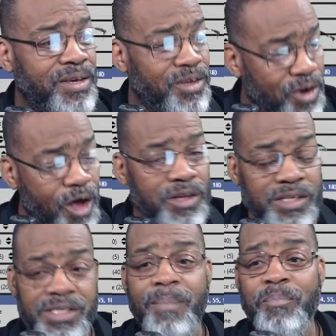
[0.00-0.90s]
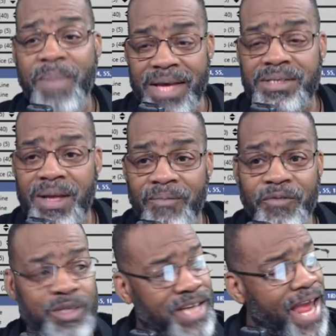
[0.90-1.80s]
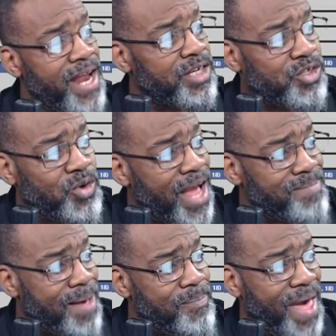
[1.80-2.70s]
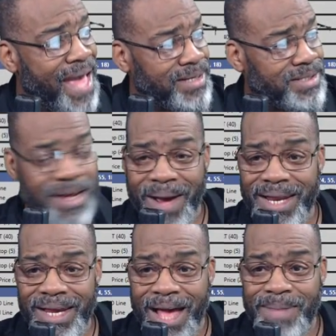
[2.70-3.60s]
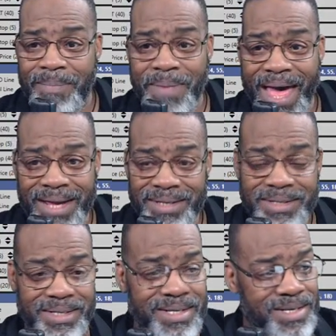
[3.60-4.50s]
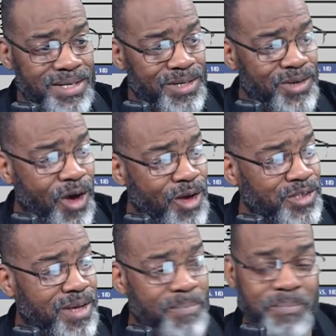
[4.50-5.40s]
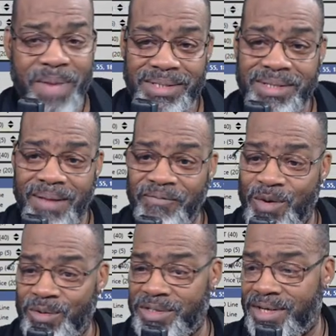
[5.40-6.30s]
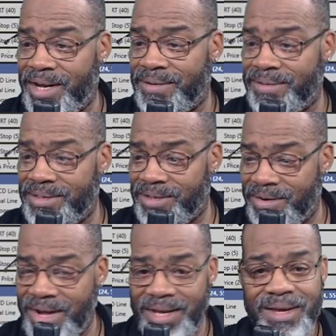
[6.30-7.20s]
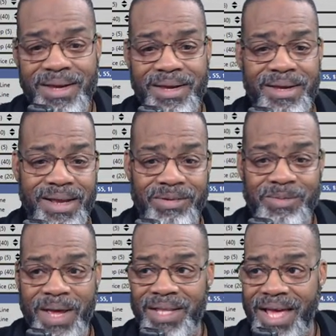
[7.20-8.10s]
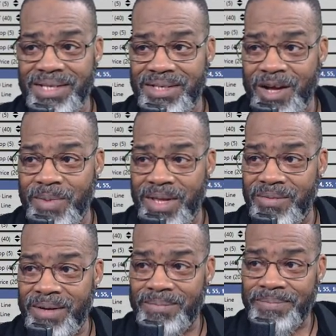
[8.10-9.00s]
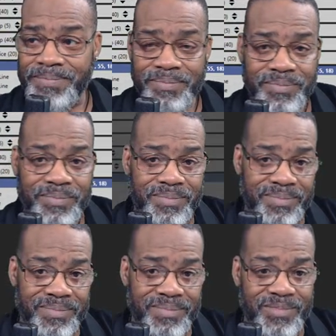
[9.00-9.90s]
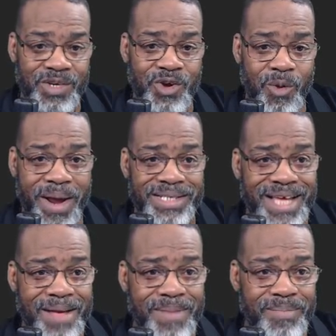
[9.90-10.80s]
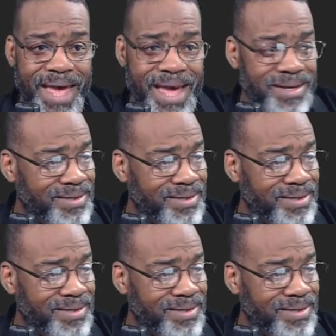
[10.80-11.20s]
Y'all are some messed up folk. Janice, you got my back. Somebody got my back. Y'all some messed up folk today. It's all right. That was my last stock, by the way. Nobody's got my back.